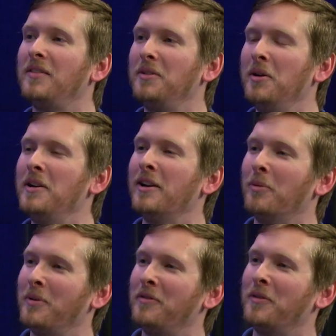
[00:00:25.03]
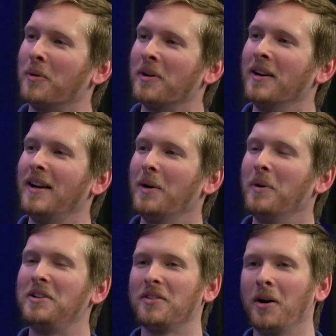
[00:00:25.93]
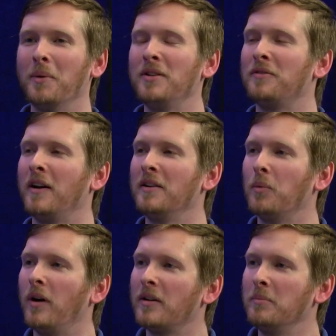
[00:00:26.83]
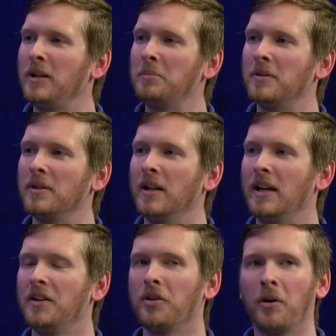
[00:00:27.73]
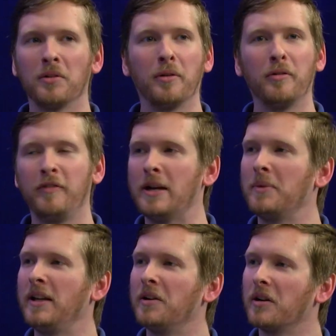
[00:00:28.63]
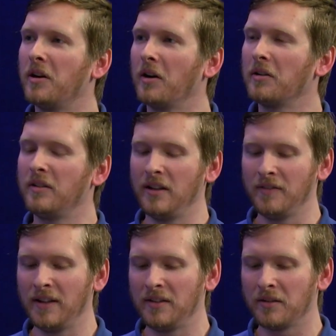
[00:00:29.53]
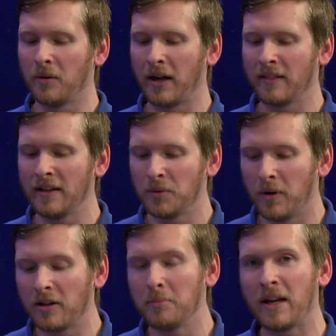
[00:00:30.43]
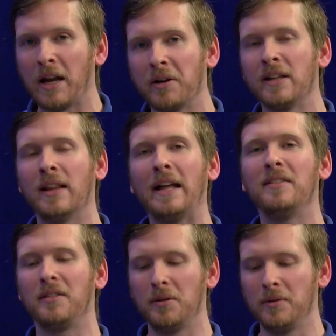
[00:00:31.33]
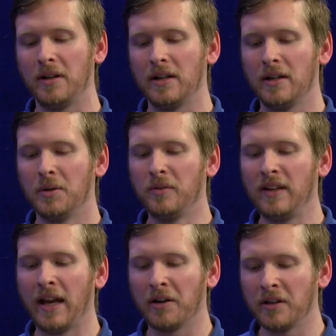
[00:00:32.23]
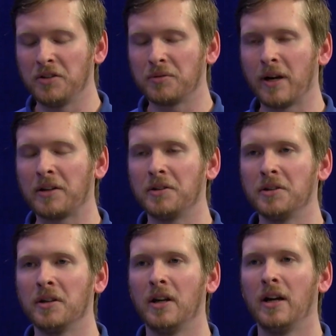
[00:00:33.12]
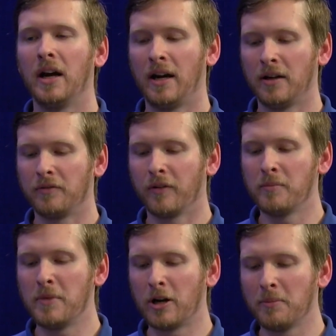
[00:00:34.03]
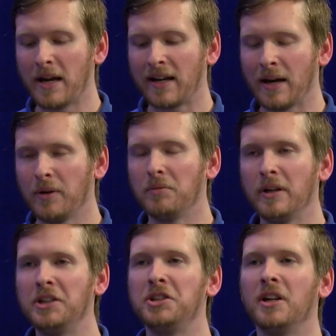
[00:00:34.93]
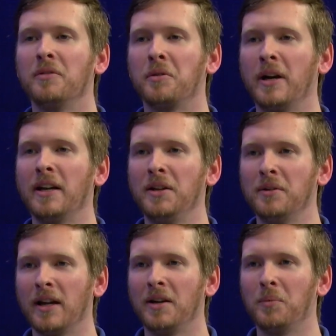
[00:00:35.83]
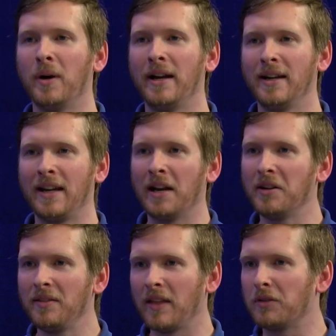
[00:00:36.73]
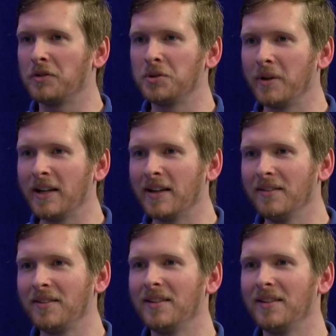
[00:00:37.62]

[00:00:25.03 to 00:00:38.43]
studio before, which is always fun to welcome people to our little family here at Concord TV. So I'd like to welcome Cary Gladstone, who's the Area Director uh, for the Merrimack County region of Granite United Way. Cary, thanks for joining us.